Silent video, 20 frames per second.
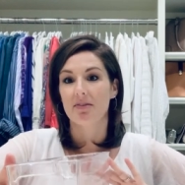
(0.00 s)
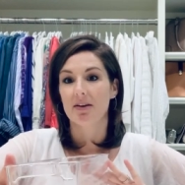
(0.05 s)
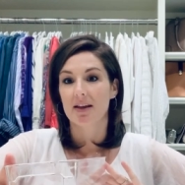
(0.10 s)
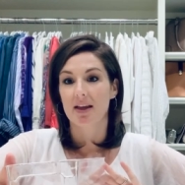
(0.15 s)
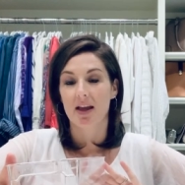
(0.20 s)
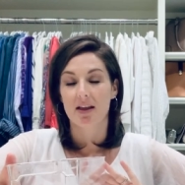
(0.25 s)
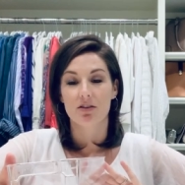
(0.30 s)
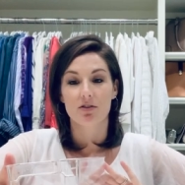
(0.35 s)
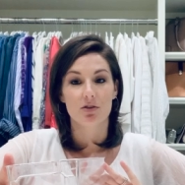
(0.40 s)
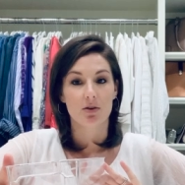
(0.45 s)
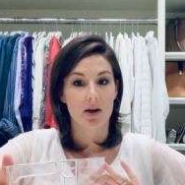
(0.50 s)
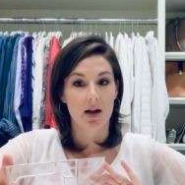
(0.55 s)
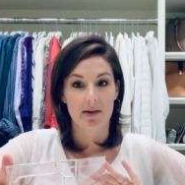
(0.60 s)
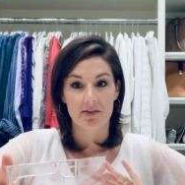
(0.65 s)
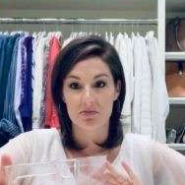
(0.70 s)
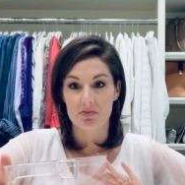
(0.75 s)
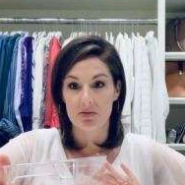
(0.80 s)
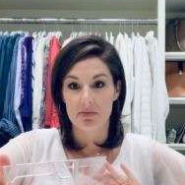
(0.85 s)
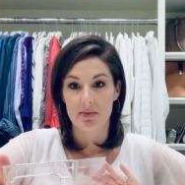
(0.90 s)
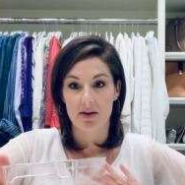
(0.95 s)
Again, you don't have
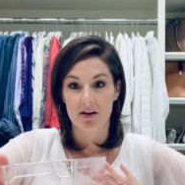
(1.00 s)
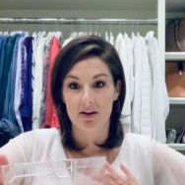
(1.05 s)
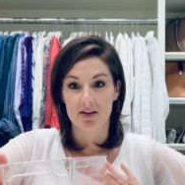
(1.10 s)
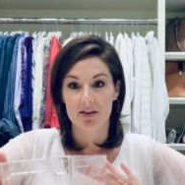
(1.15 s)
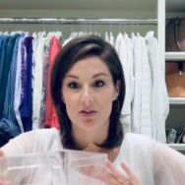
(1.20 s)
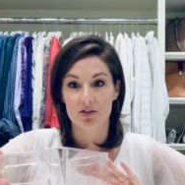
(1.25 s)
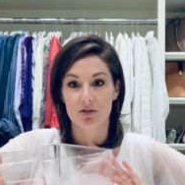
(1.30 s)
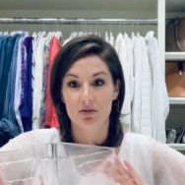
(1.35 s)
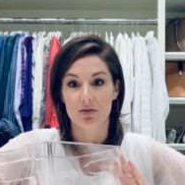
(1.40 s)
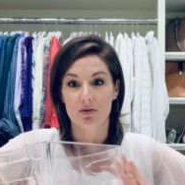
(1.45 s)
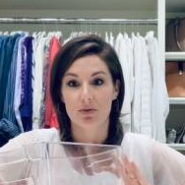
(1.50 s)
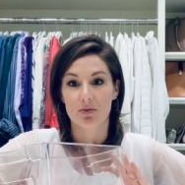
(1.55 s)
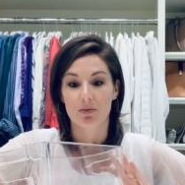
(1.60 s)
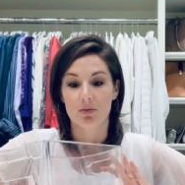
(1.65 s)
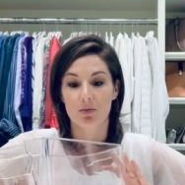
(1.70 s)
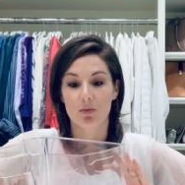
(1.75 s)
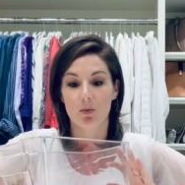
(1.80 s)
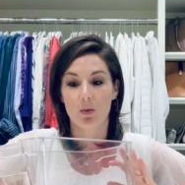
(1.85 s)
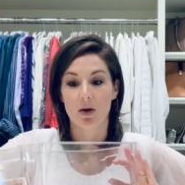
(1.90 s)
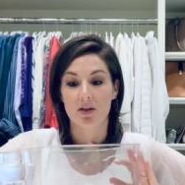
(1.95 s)
to be married to
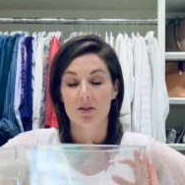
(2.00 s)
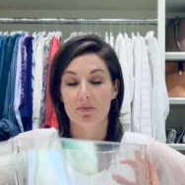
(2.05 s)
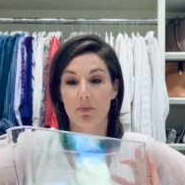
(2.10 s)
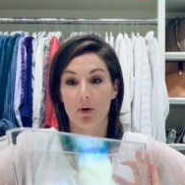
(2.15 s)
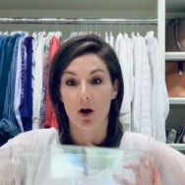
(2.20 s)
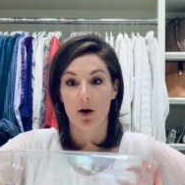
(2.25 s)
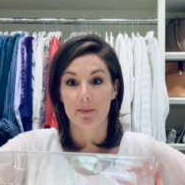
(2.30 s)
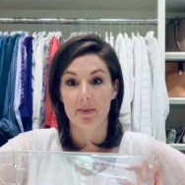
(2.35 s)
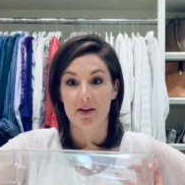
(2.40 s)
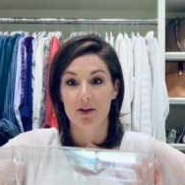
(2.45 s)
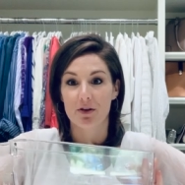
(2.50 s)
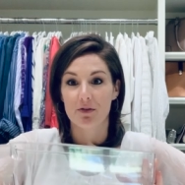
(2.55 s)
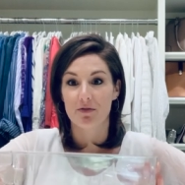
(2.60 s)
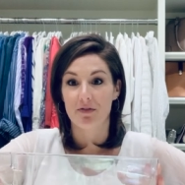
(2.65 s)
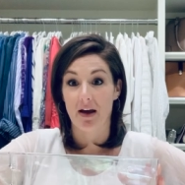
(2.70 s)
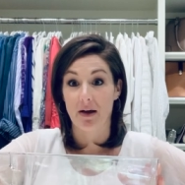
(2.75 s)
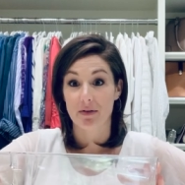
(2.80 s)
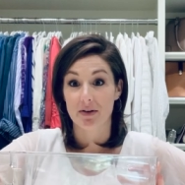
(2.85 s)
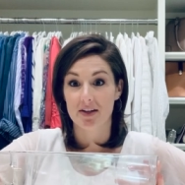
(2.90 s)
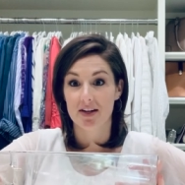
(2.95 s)
what department you
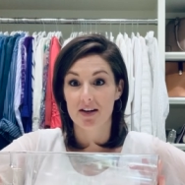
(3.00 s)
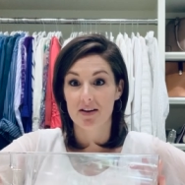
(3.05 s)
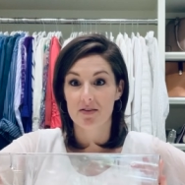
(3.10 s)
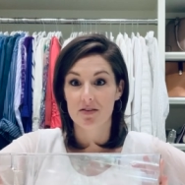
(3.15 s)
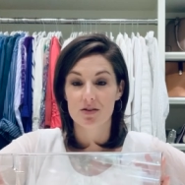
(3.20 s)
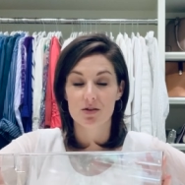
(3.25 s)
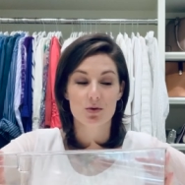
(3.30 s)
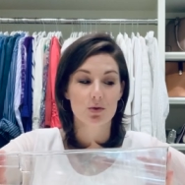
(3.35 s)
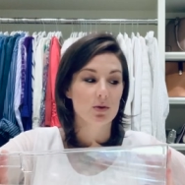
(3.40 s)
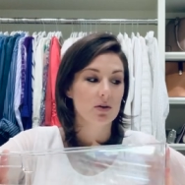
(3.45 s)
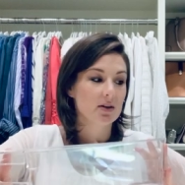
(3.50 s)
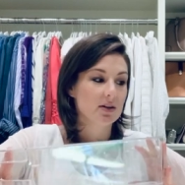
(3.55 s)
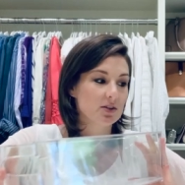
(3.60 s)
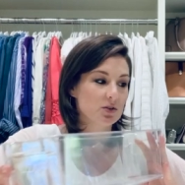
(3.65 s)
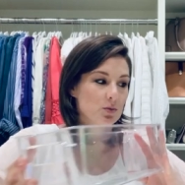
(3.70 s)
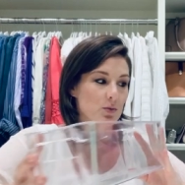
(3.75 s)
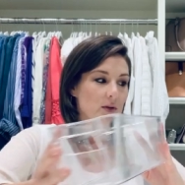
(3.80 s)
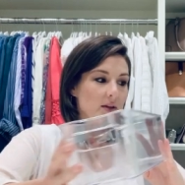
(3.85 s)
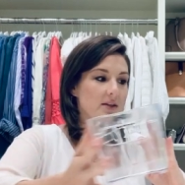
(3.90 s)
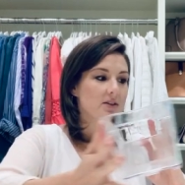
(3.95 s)
found it in the store.
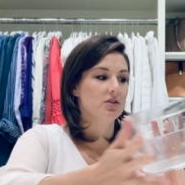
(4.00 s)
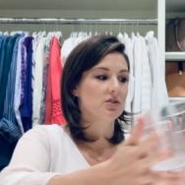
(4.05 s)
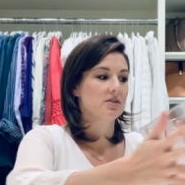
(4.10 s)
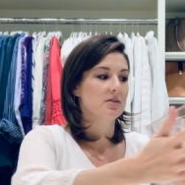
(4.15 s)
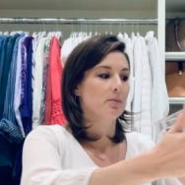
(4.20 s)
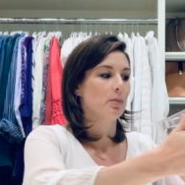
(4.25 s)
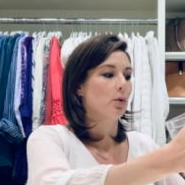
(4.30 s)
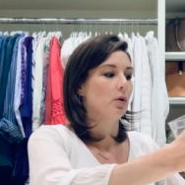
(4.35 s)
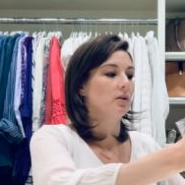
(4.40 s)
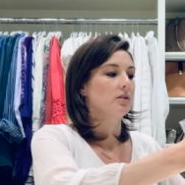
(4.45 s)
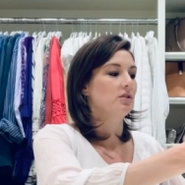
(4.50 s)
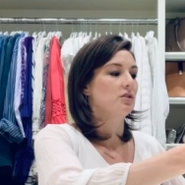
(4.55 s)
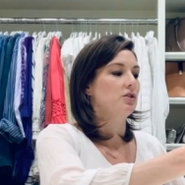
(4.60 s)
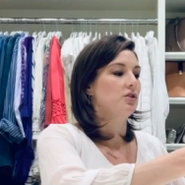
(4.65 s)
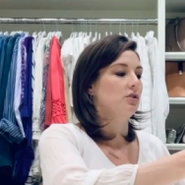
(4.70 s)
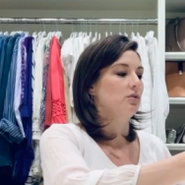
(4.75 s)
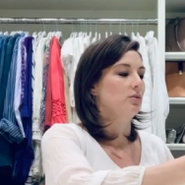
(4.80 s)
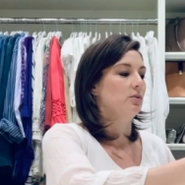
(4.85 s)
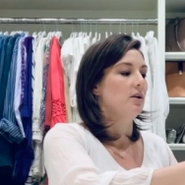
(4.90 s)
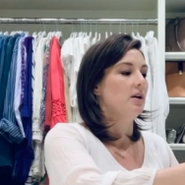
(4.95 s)
It's really just important
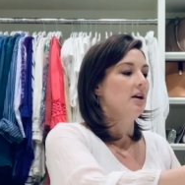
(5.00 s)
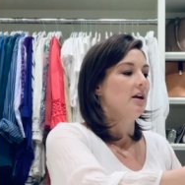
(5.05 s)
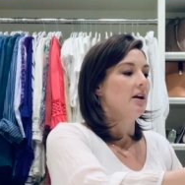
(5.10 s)
to